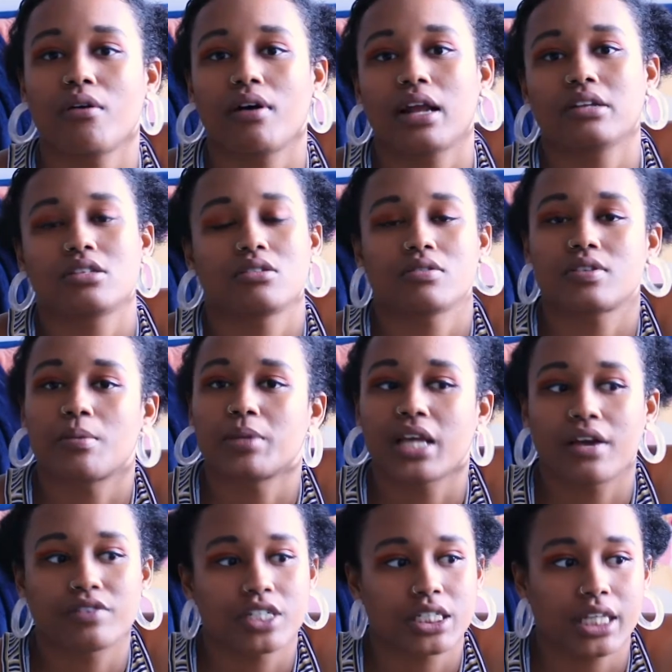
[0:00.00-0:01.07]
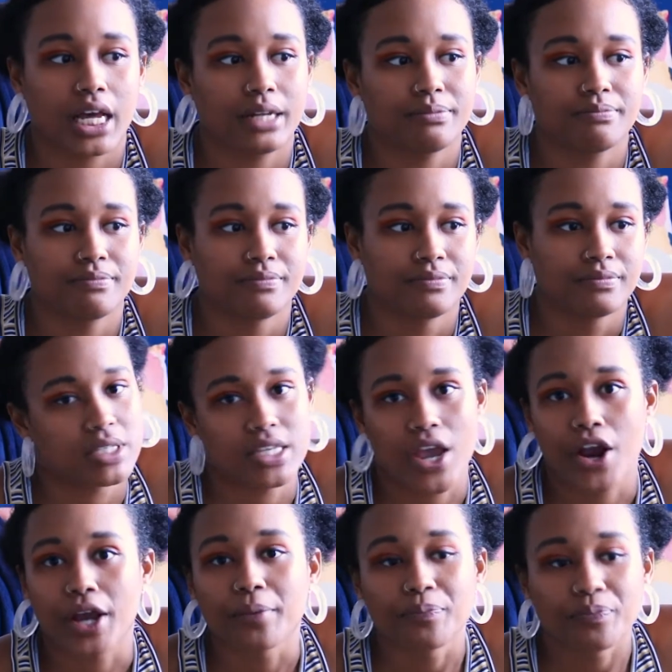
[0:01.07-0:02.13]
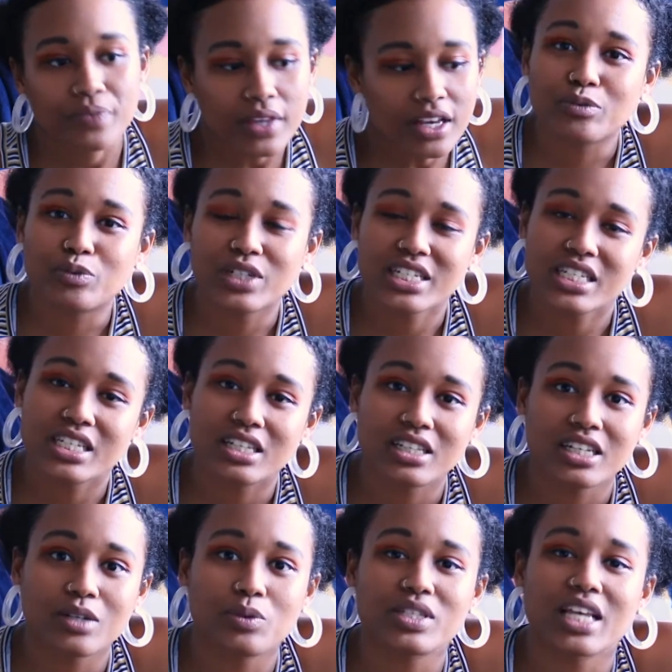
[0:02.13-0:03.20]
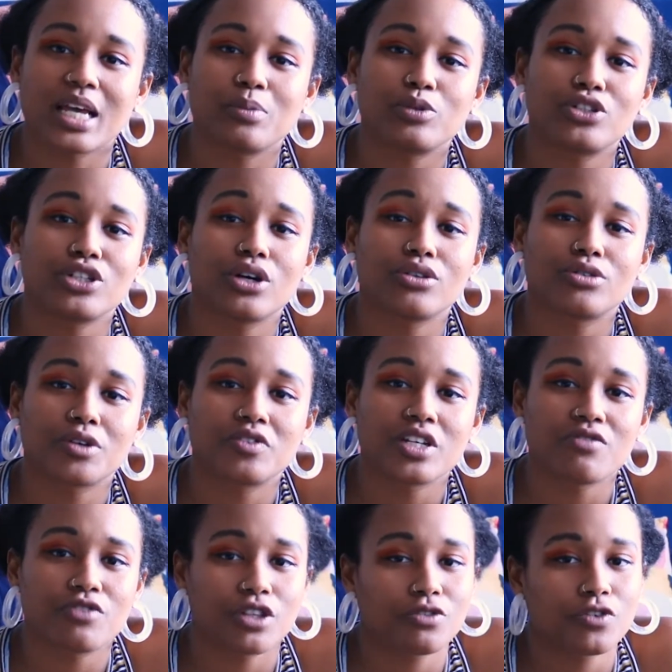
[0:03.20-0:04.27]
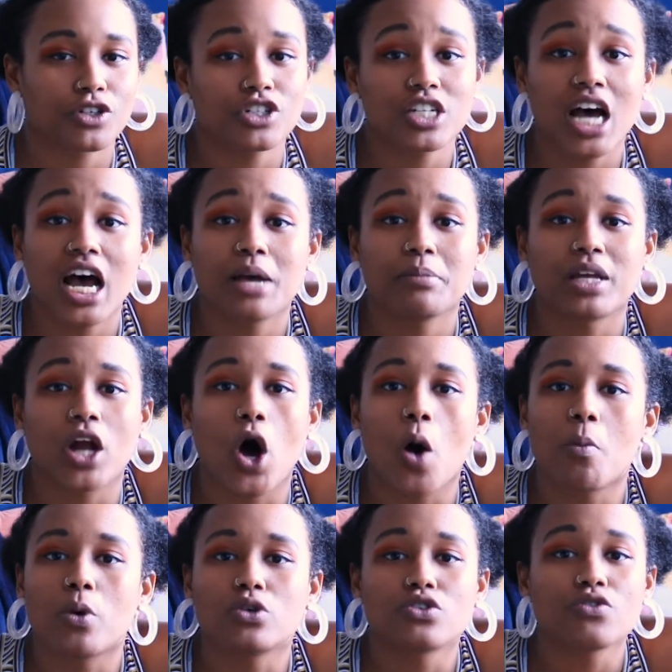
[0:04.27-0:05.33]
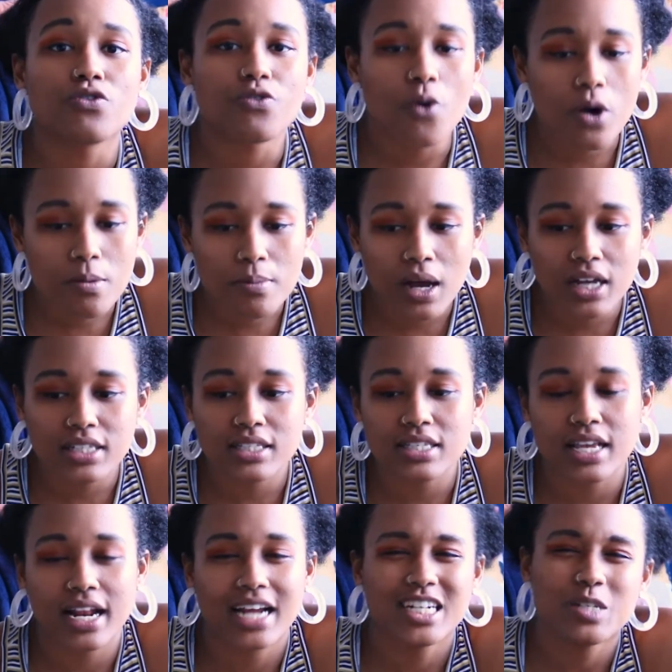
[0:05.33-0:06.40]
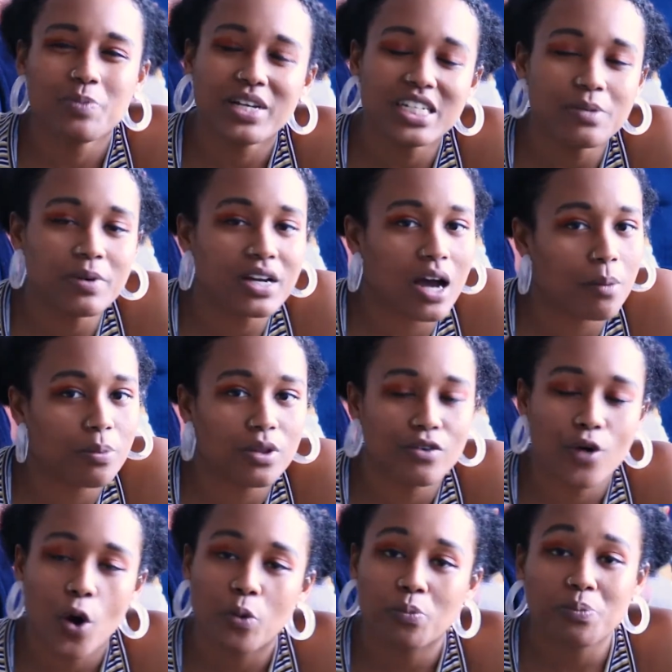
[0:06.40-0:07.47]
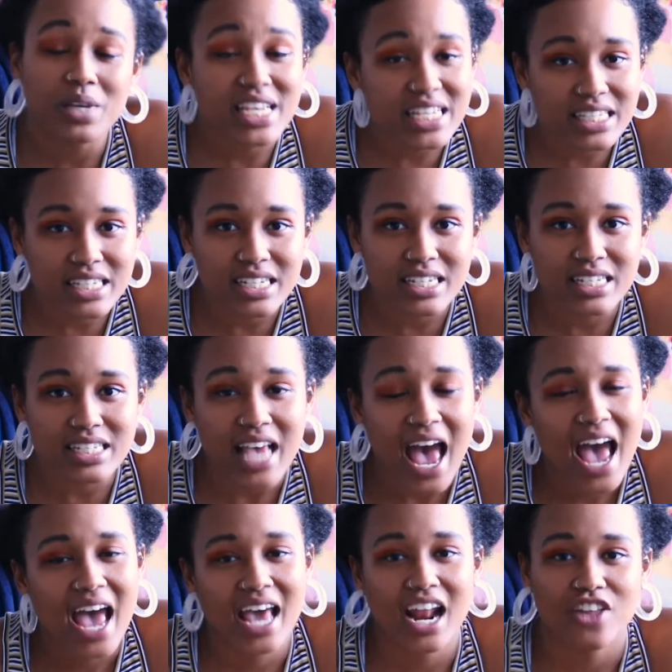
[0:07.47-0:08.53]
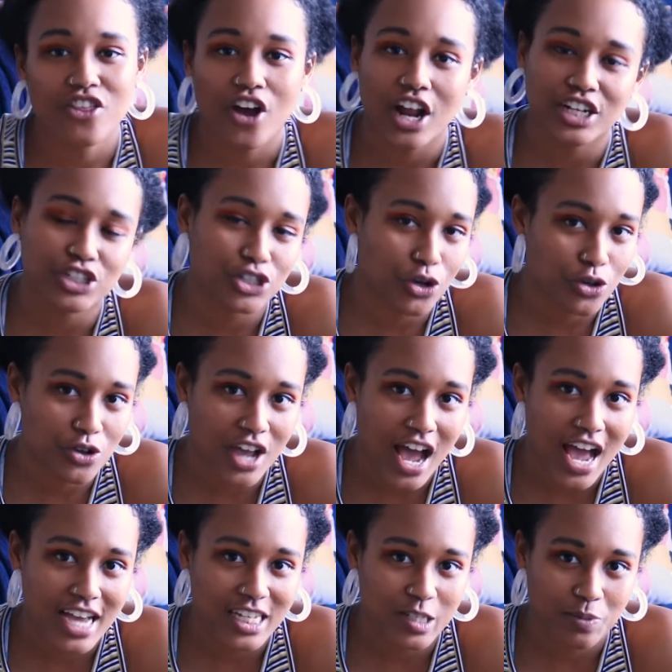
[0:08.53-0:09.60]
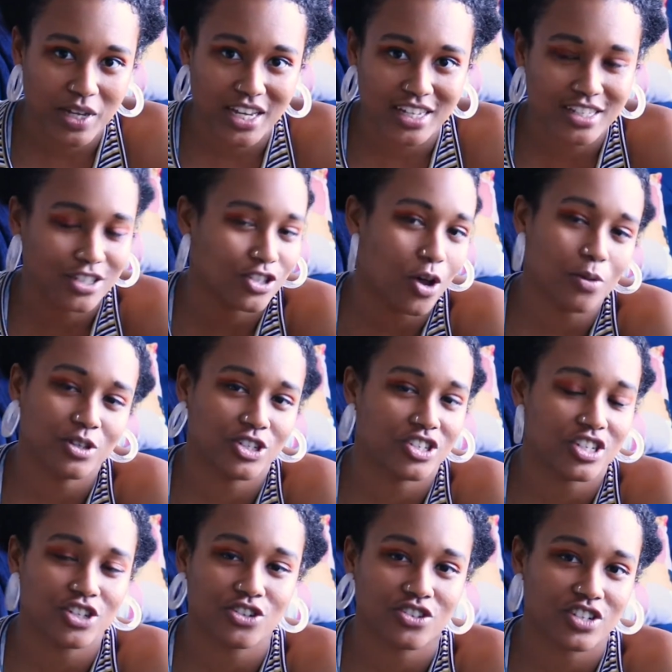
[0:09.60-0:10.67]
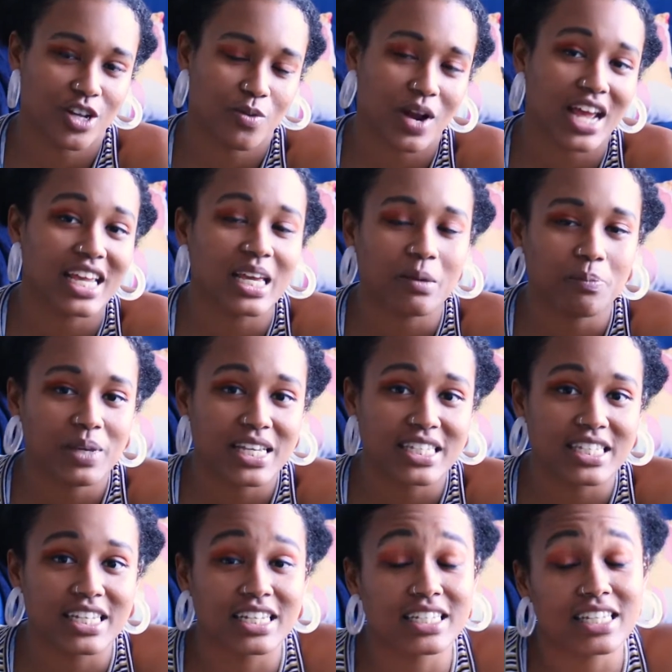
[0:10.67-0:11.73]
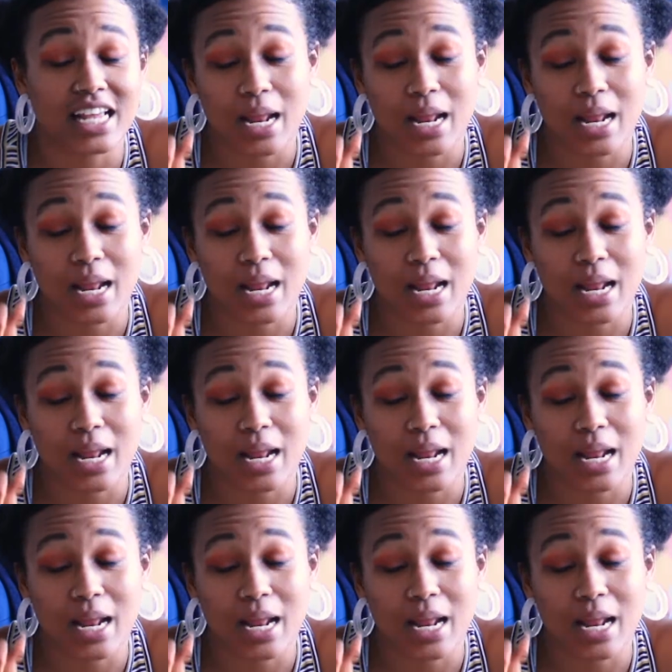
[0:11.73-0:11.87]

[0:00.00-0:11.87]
I don't know what I'd do if somebody ever did that. That'd be scary. I recently was able to go thrifting for the first time in almost 4 months, and I just picked up a couple of home pieces, and I thought I'd show you guys because it's always just interesting when I get pieces.